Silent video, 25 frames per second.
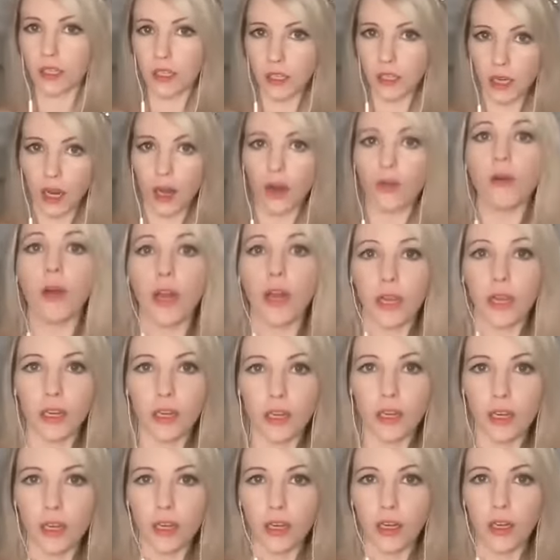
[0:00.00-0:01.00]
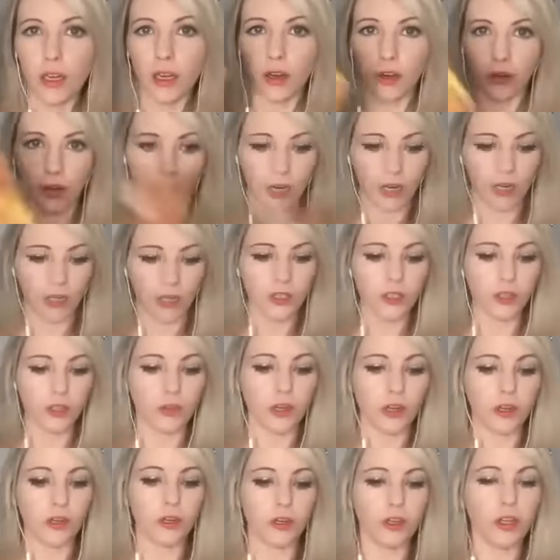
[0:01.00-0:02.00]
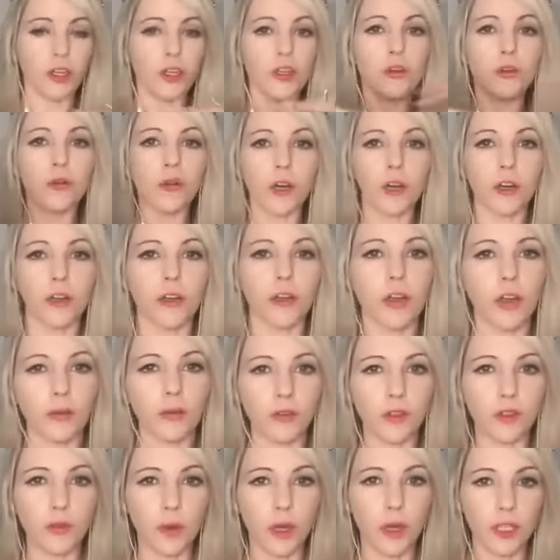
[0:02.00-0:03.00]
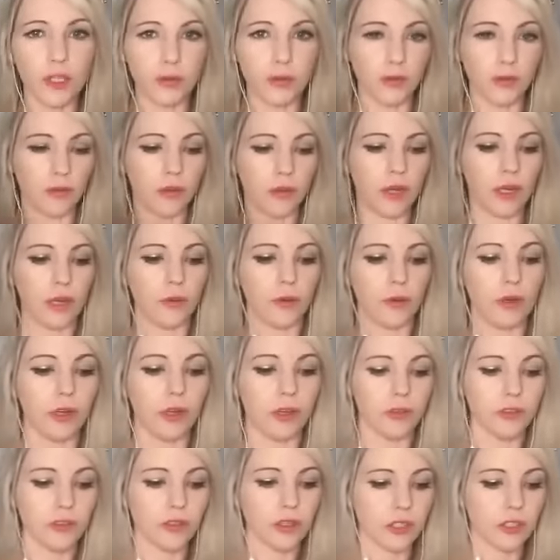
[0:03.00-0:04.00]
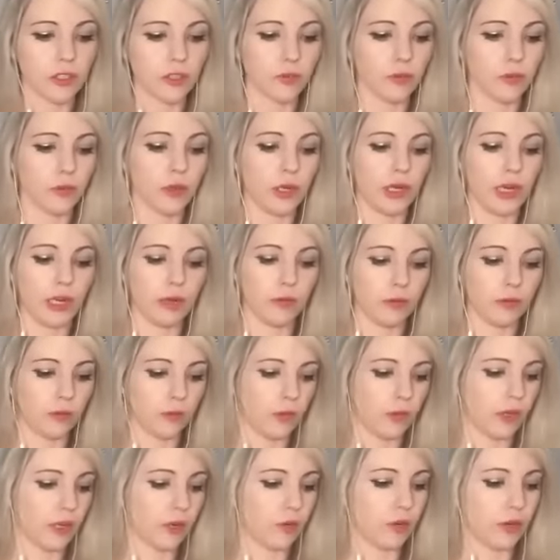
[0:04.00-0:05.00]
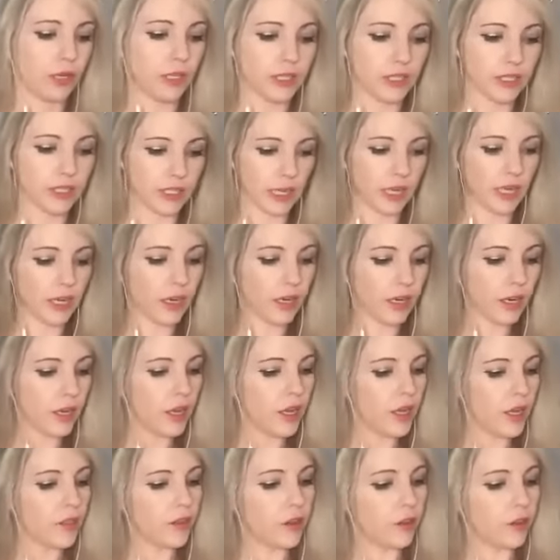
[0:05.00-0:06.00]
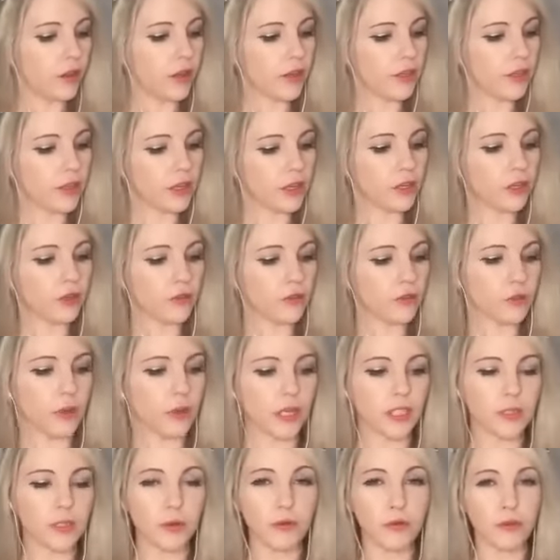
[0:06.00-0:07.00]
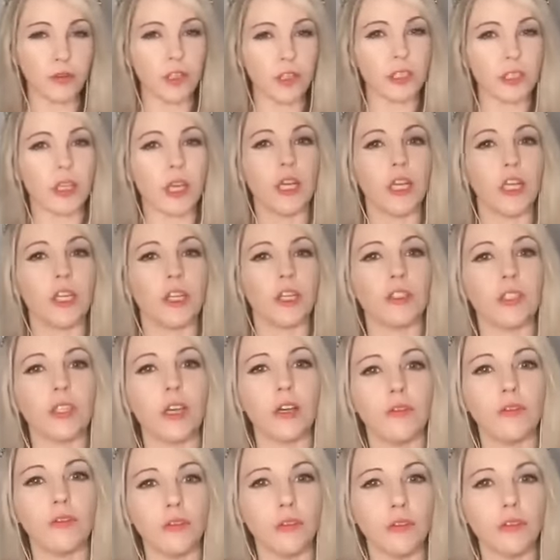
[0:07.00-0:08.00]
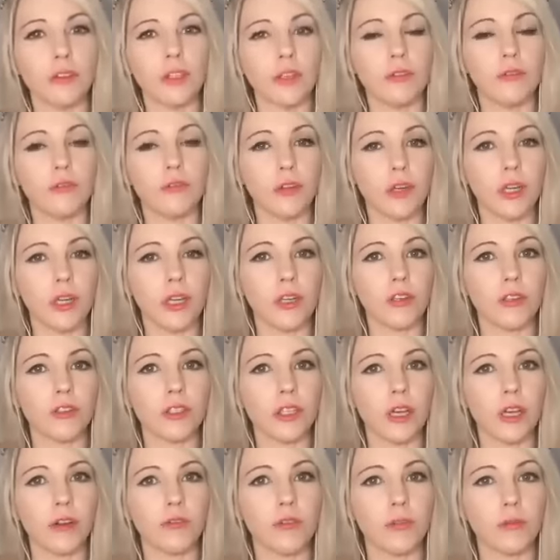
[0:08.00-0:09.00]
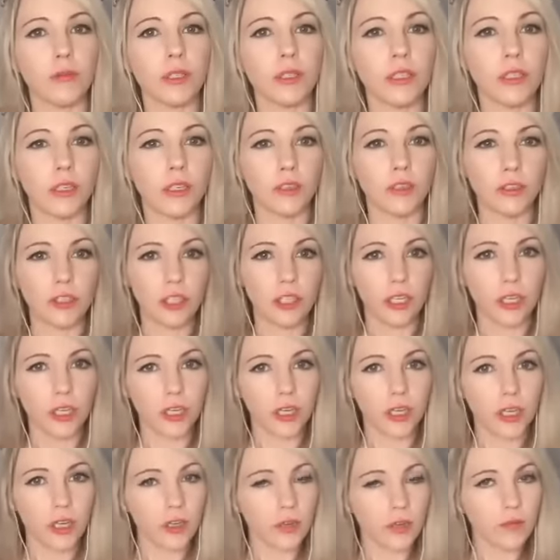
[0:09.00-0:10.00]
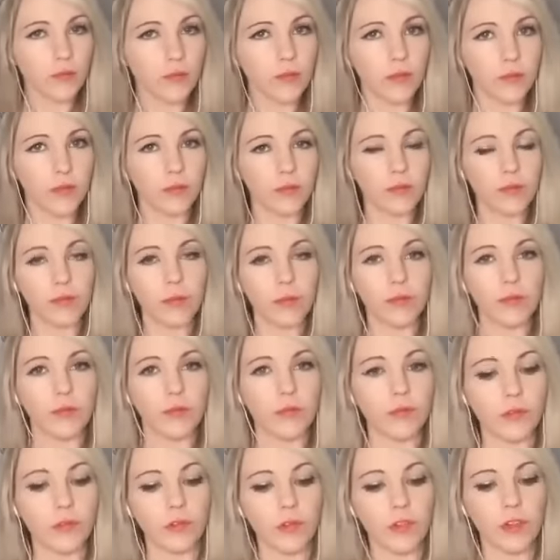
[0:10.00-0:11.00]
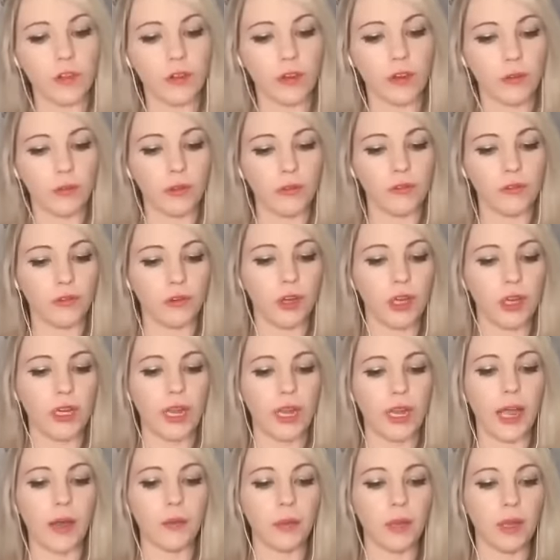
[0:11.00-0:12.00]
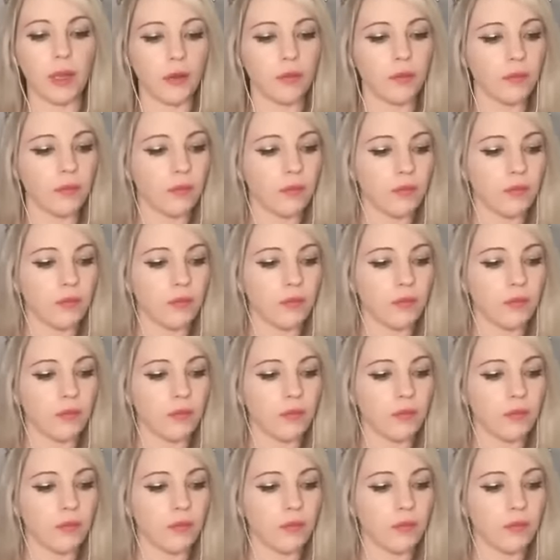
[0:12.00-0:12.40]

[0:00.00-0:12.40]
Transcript: not right. Okay, so there you are not responsible for anyone else. That's what I want to say. The only thing you're responsible for is cutting yourself loose and freeing yourself from this energy so that you can be free and happy.